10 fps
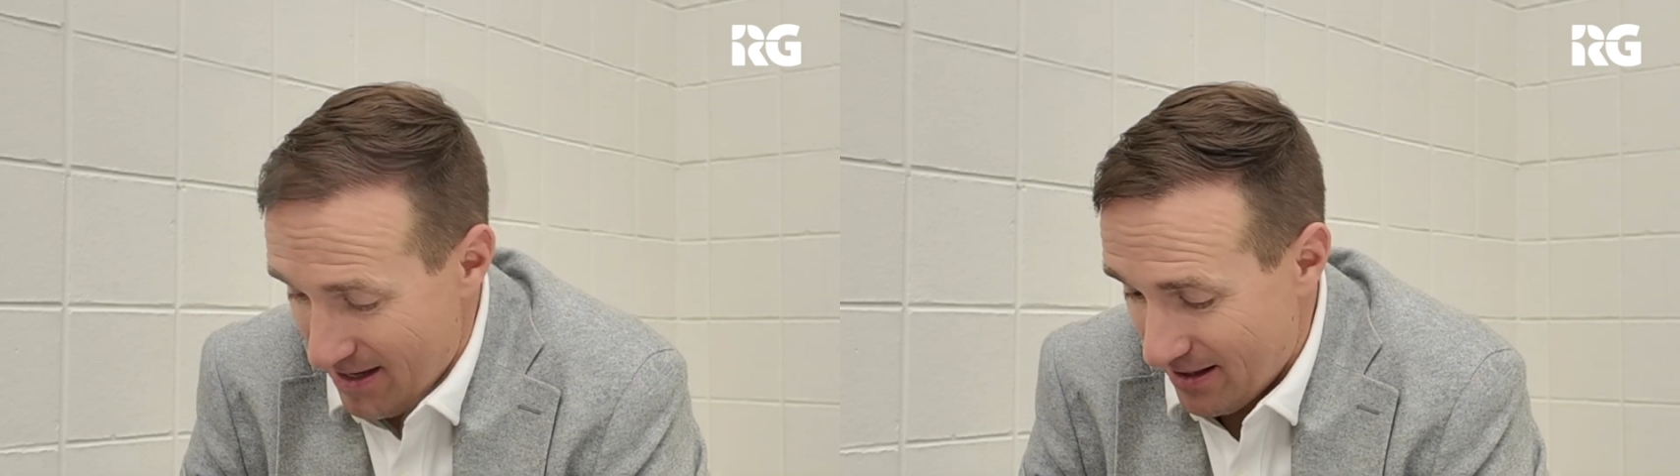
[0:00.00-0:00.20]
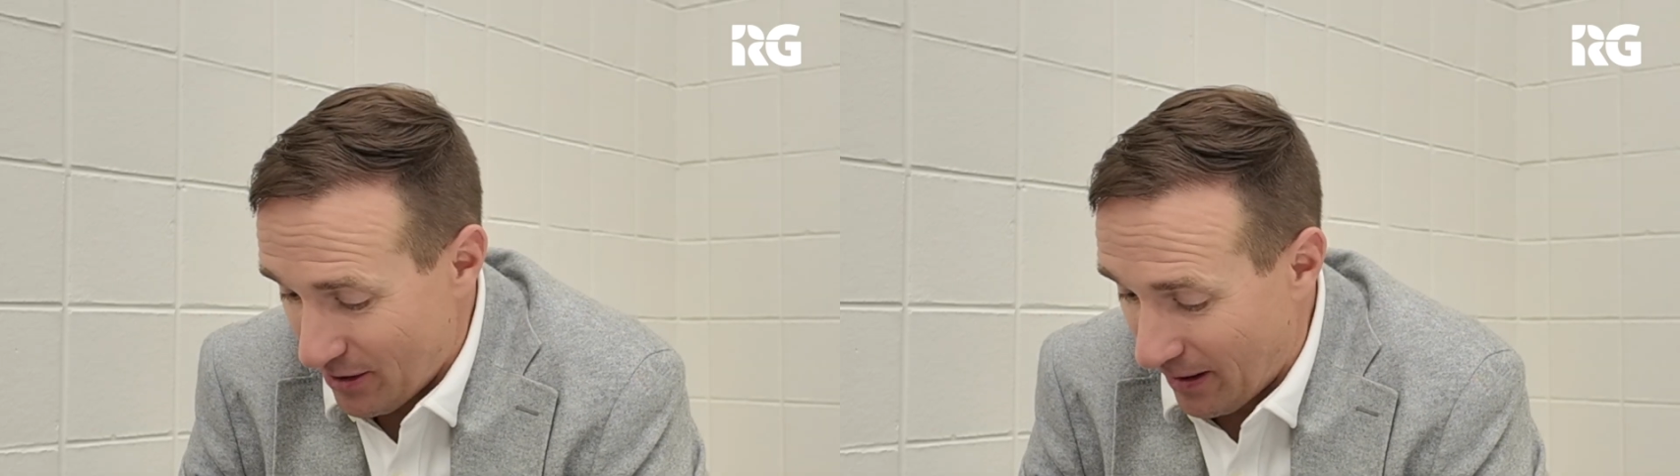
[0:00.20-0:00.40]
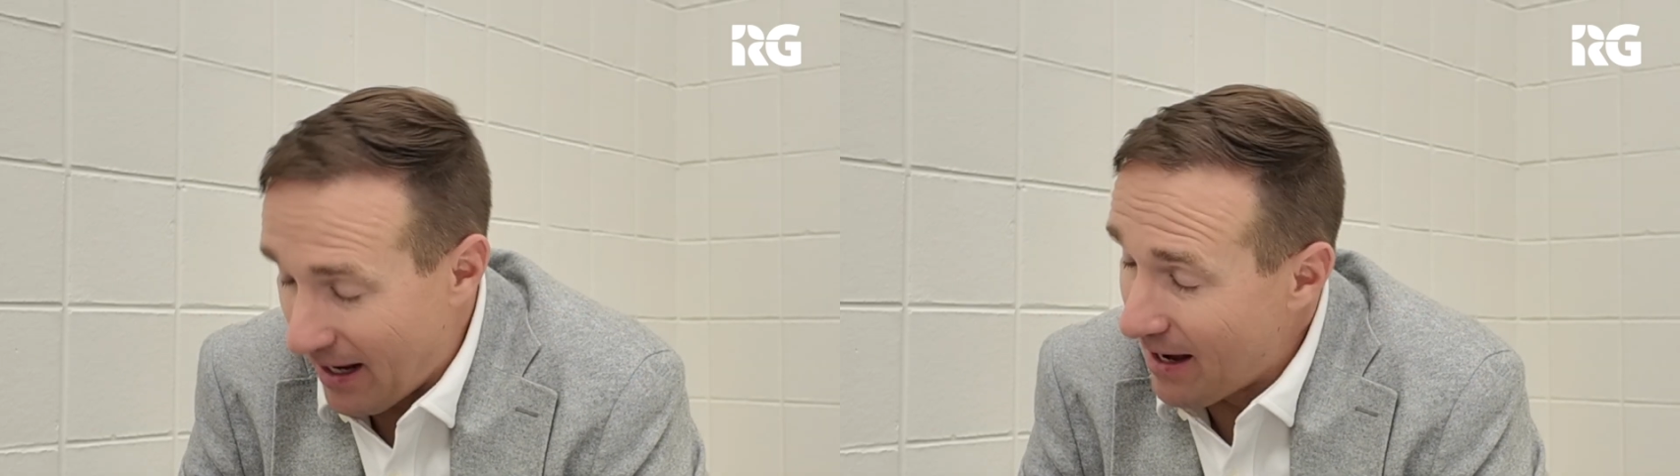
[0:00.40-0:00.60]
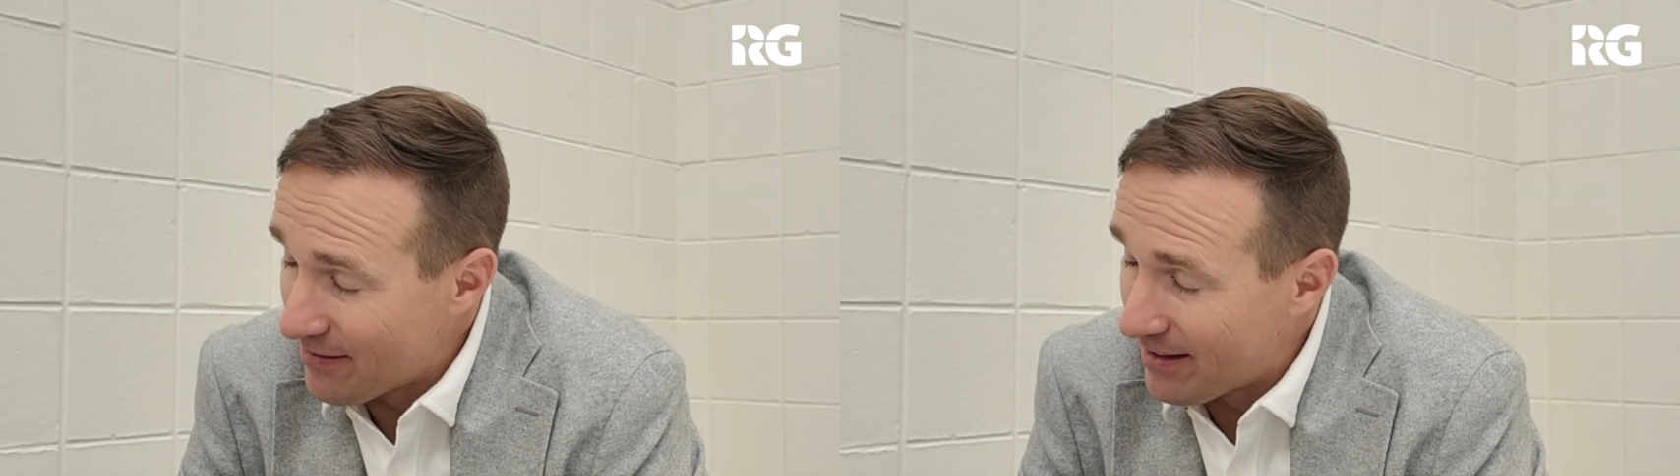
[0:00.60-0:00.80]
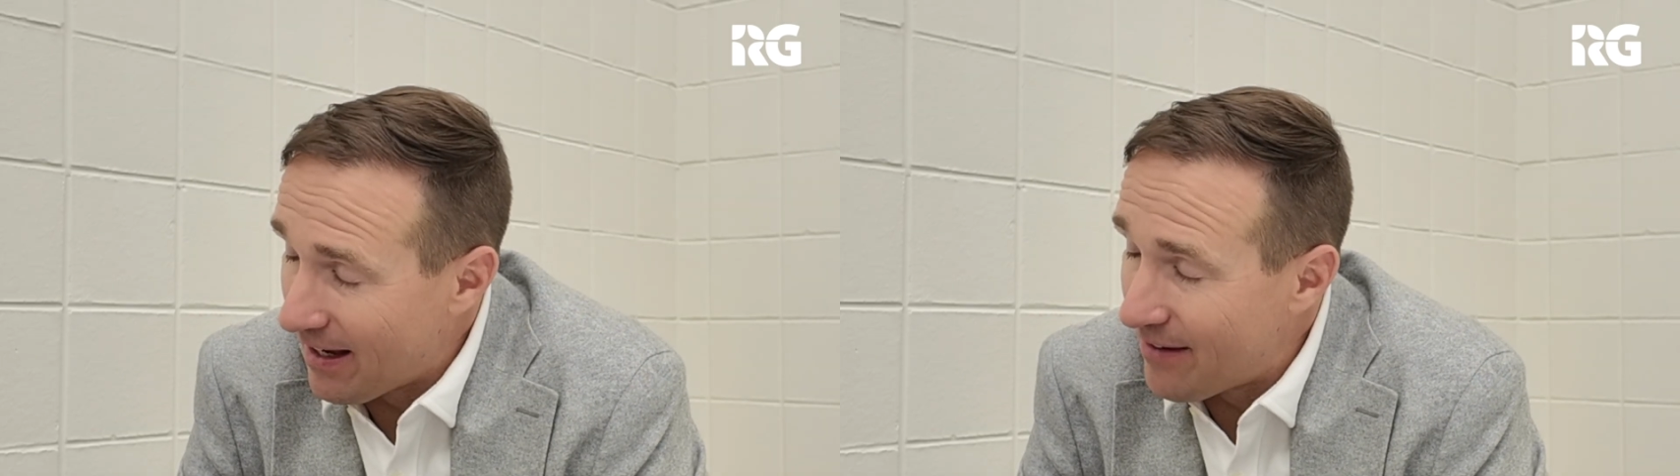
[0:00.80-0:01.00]
I
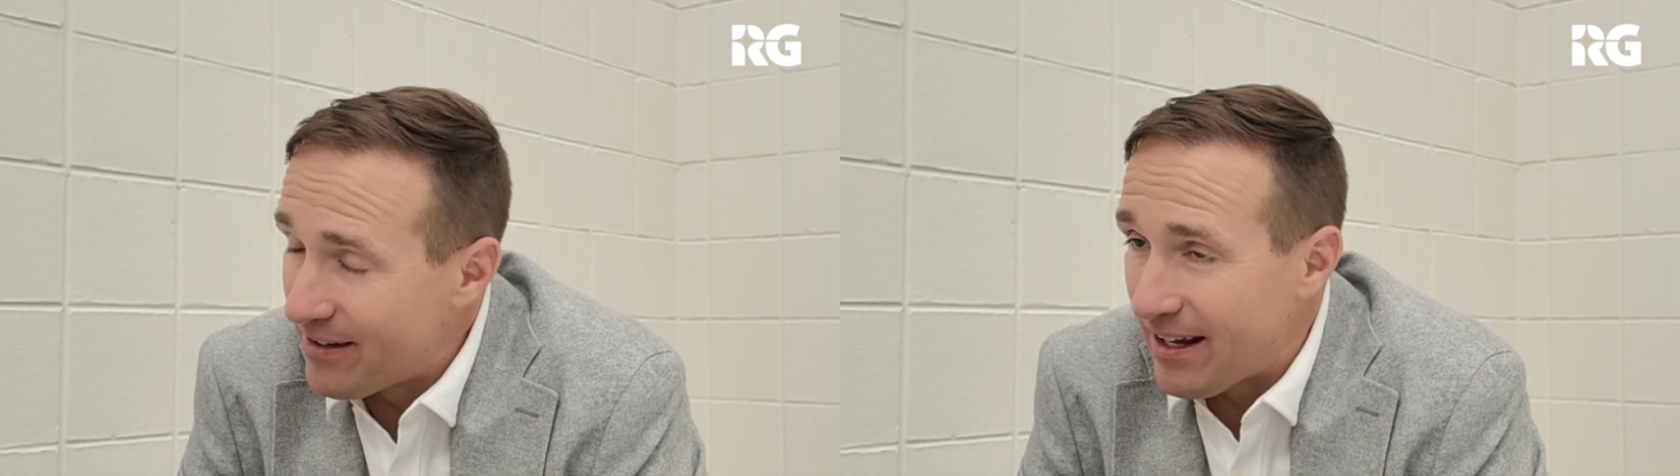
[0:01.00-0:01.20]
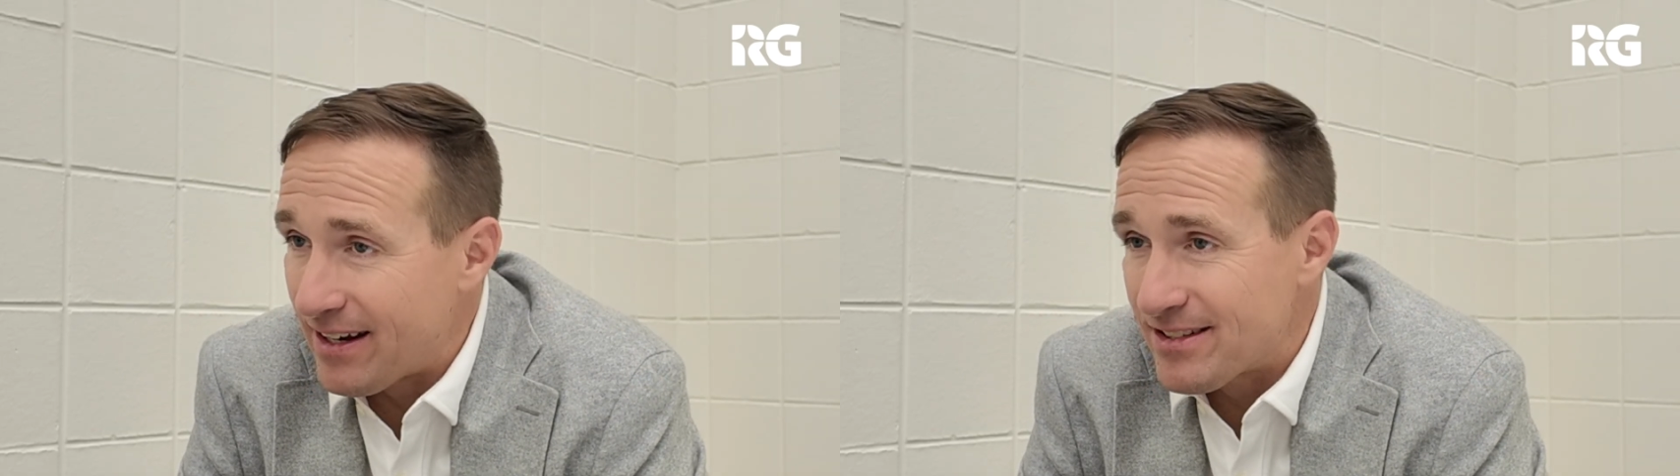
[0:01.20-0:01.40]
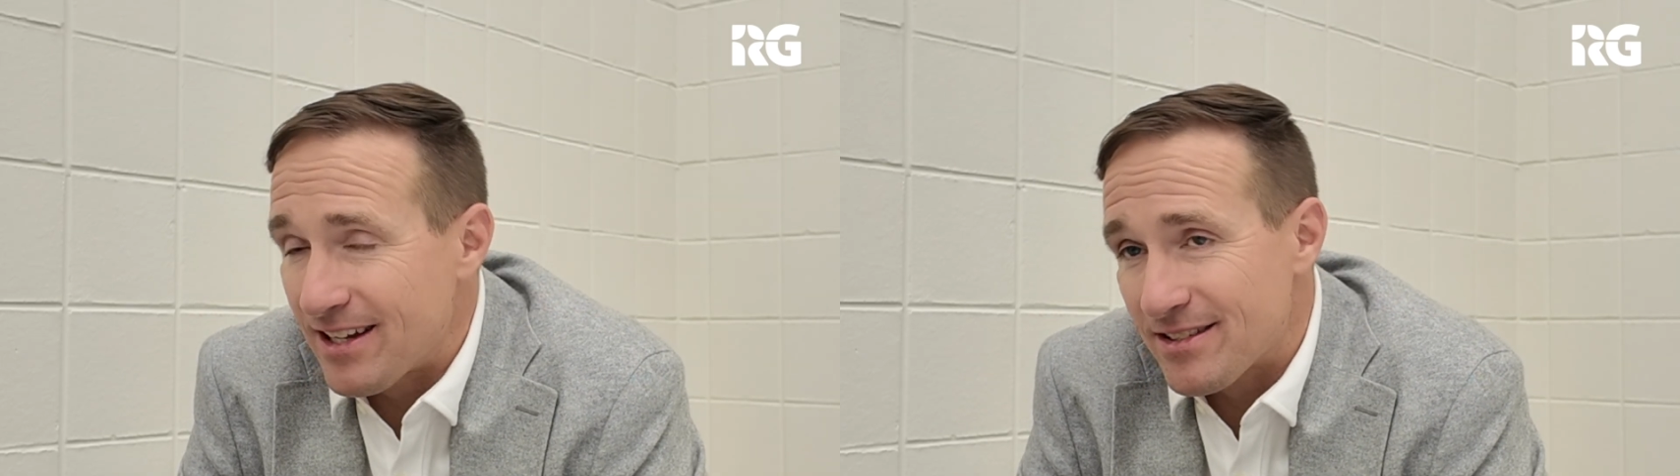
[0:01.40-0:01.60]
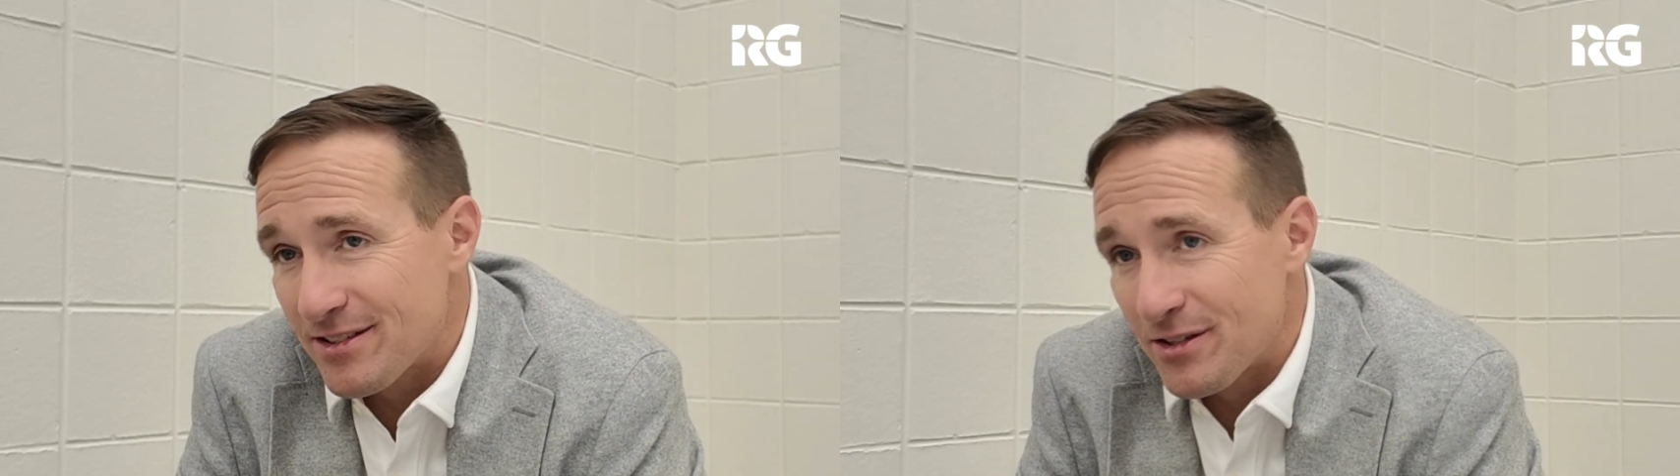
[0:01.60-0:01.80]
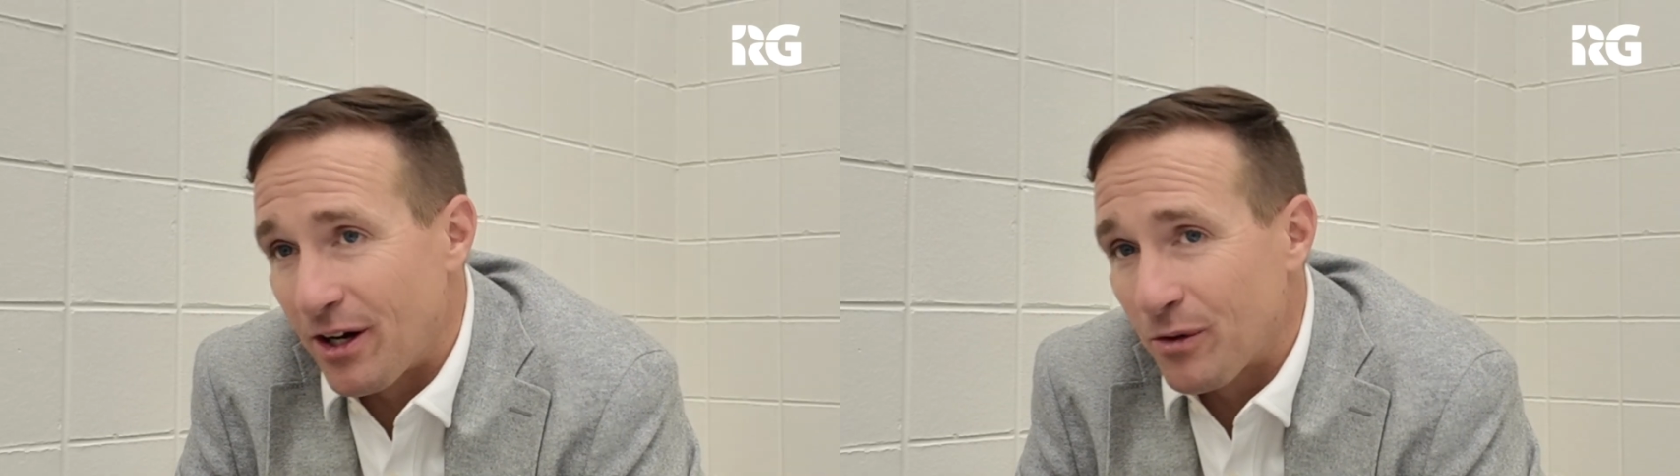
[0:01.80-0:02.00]
haven't had a chance to
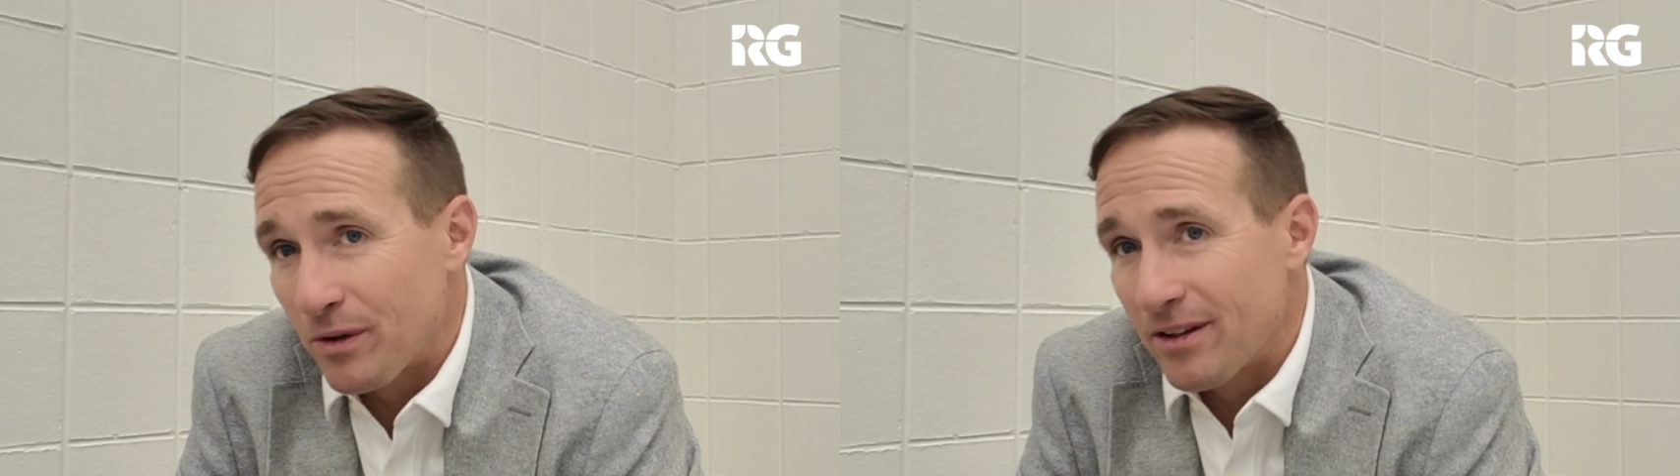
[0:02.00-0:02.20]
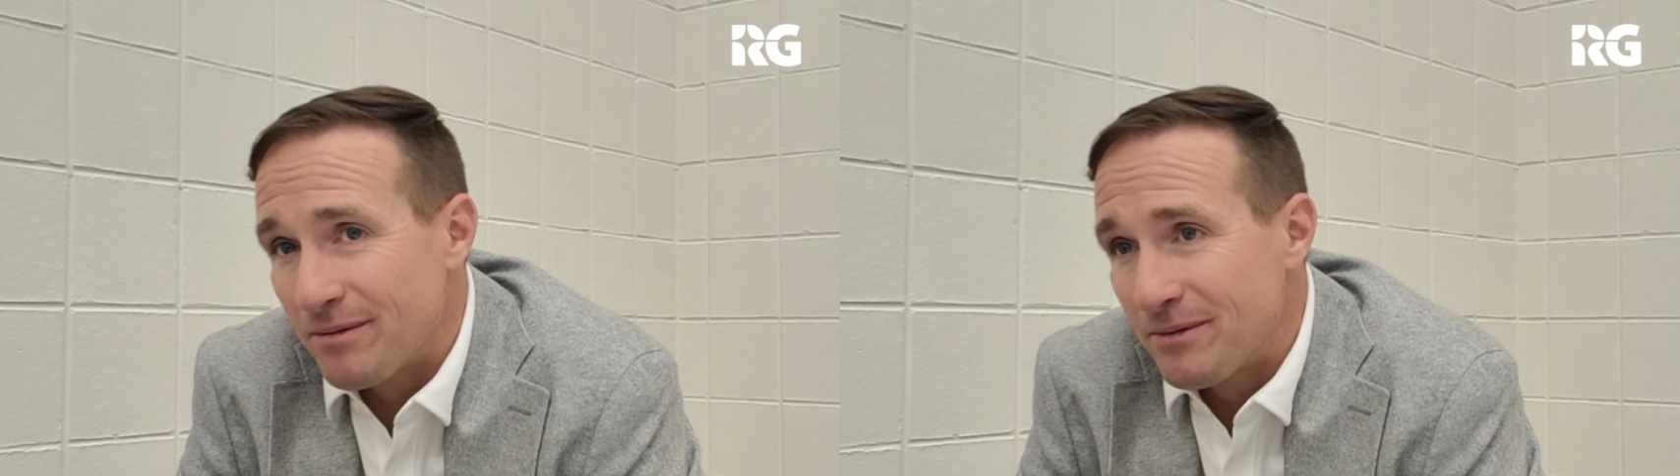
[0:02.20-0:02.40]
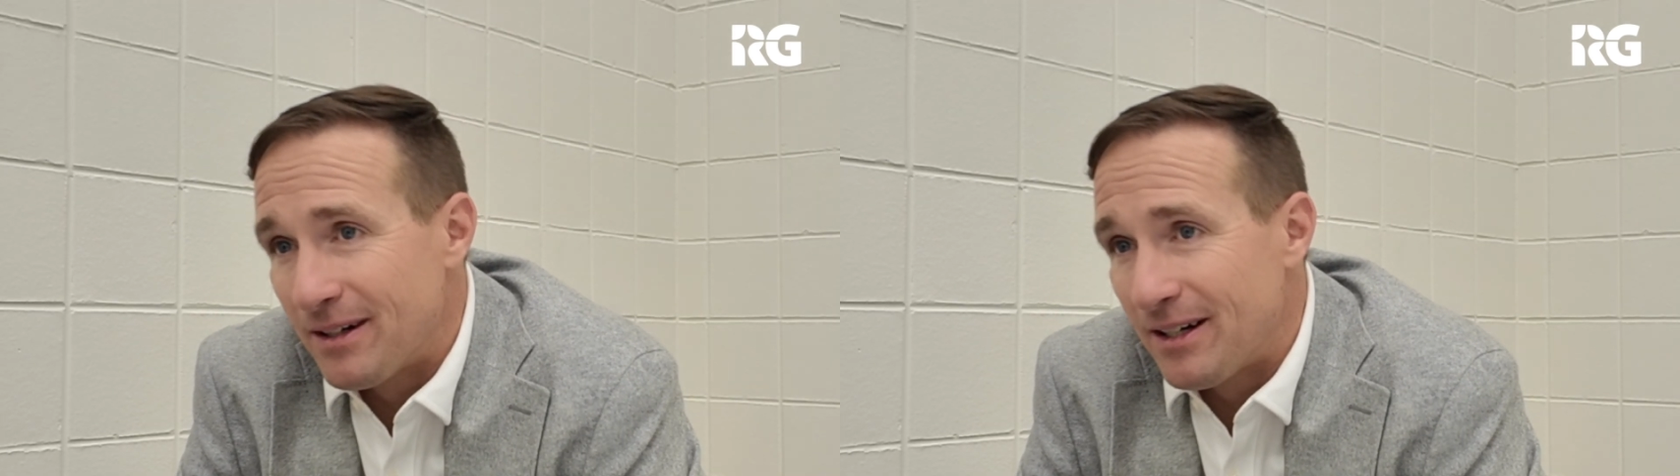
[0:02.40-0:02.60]
talk with him.